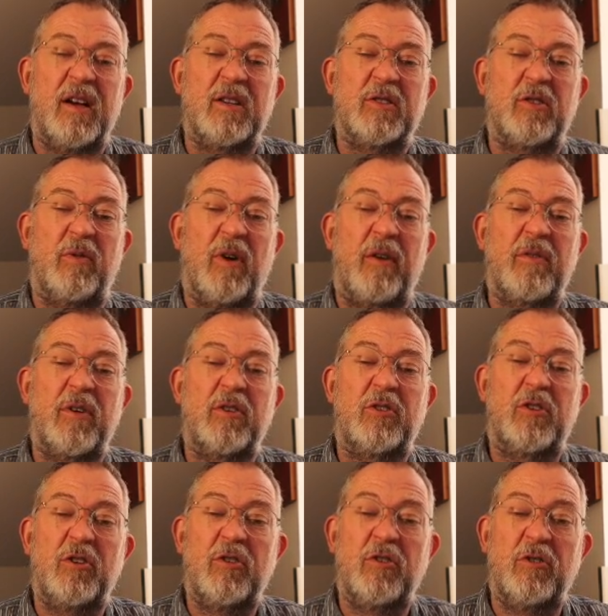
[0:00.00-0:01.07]
What we'll
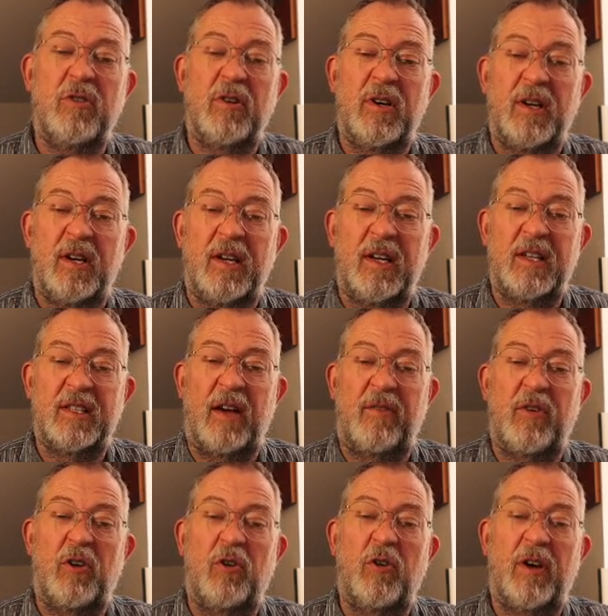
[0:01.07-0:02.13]
do is that we'll
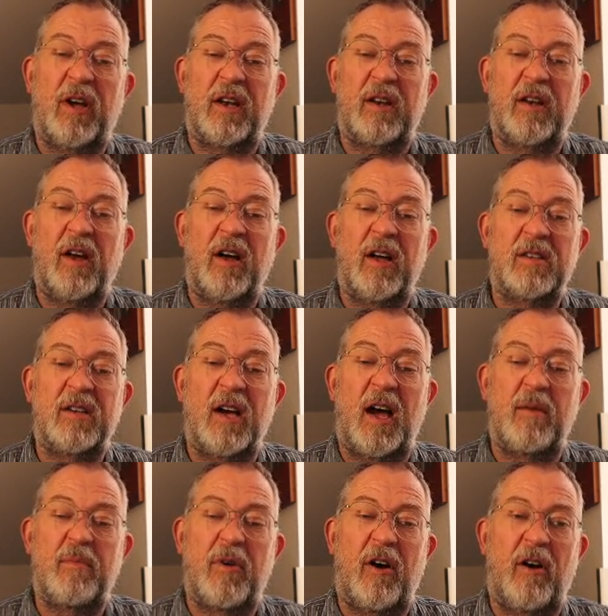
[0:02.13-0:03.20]
look at another type
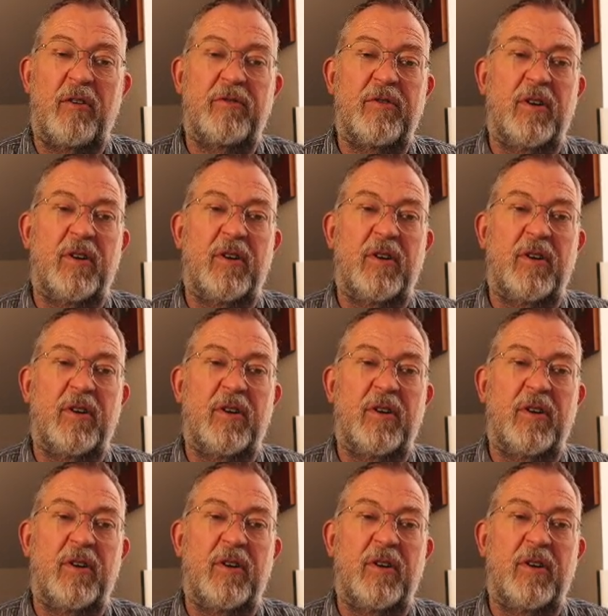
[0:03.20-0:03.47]
of